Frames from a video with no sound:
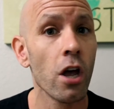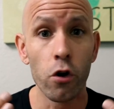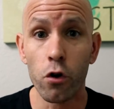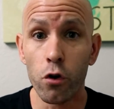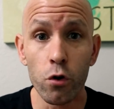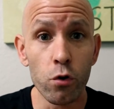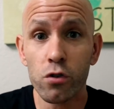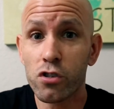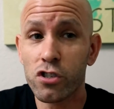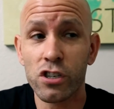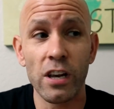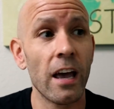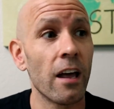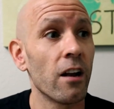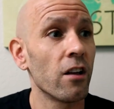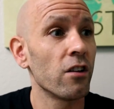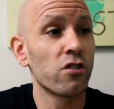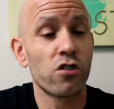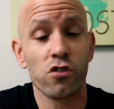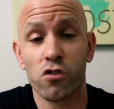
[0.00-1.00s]
News
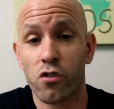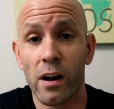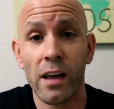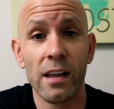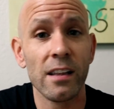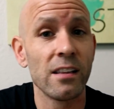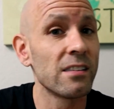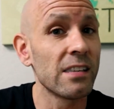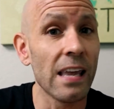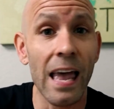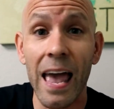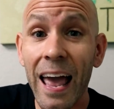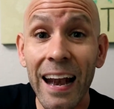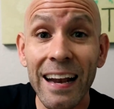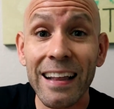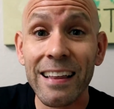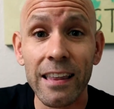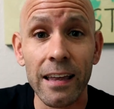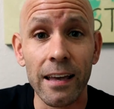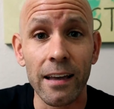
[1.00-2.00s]
channels, trends,
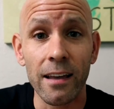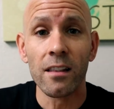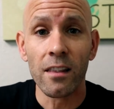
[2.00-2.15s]
anything.